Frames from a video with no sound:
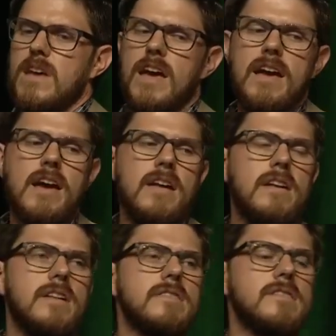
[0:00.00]

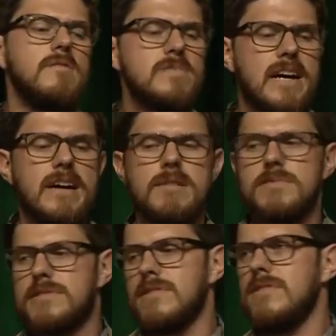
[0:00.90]
And
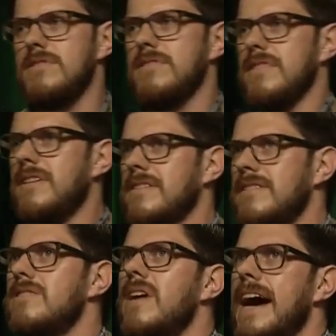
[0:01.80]
sometimes you